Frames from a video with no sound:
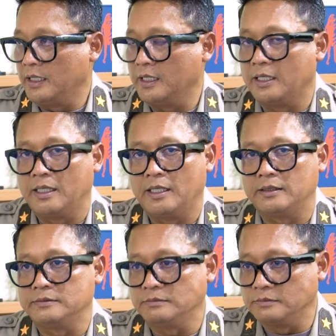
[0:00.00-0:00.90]

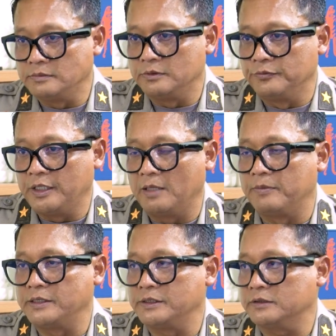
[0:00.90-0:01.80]
And we got
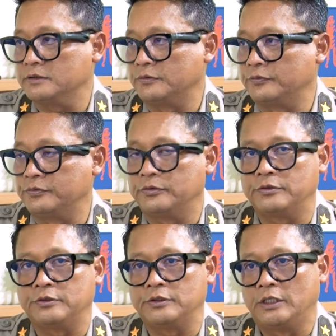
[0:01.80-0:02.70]
budgets
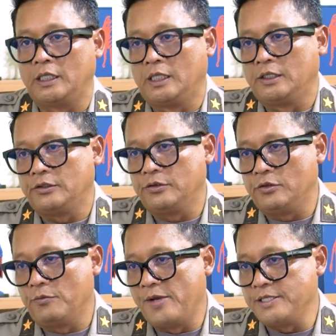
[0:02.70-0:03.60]
for,
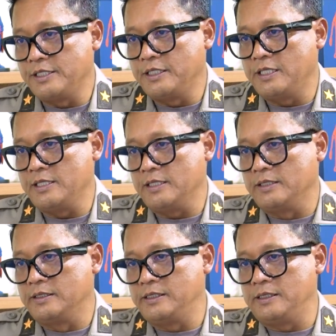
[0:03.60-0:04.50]
maintaining
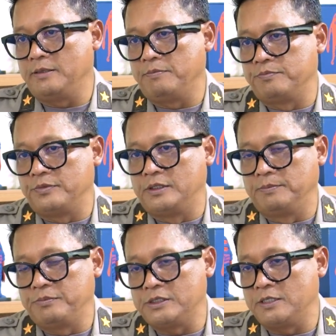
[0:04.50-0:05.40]
the
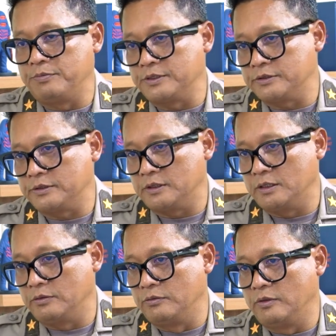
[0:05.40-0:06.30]
peacekeepers
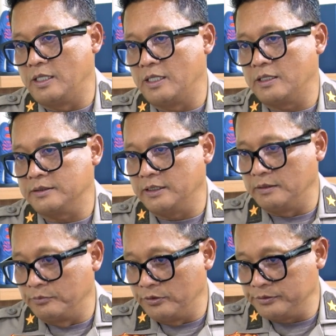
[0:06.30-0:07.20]
who are sent
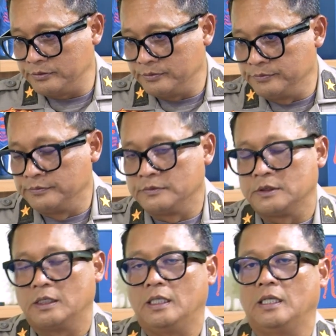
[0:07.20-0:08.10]
abroad,
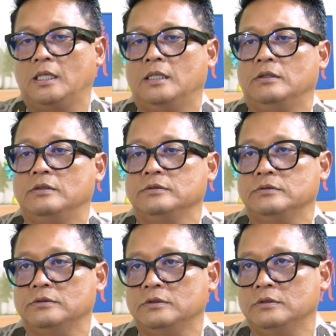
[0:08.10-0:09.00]
and
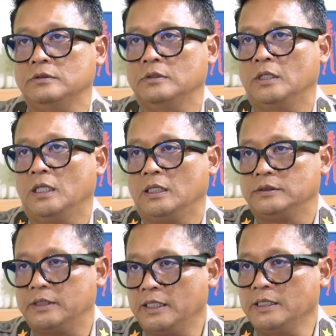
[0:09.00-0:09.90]
also
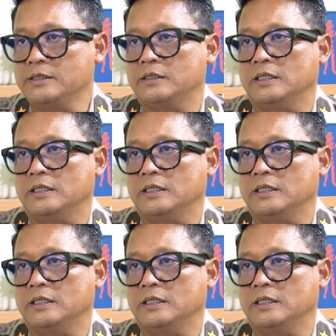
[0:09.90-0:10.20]
there is